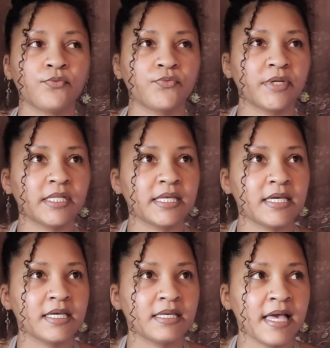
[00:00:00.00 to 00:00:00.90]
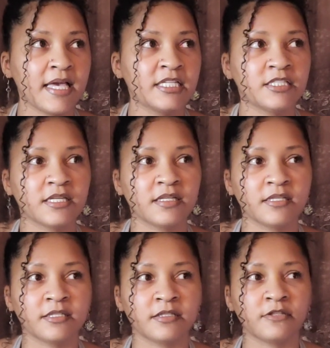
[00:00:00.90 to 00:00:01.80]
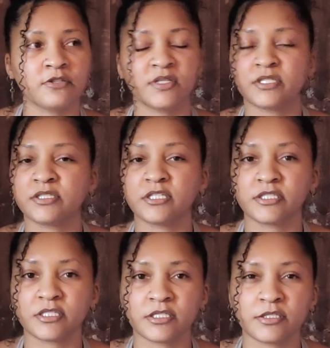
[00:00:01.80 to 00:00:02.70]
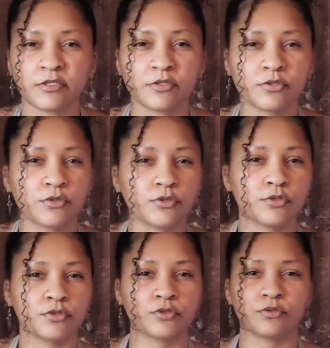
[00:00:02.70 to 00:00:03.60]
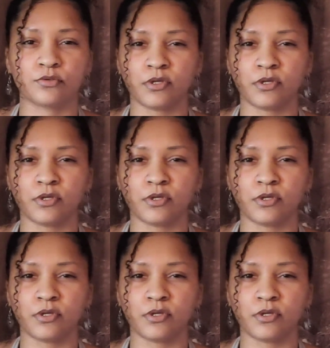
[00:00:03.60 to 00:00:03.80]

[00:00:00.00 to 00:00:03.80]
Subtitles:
really engage in the indigenous,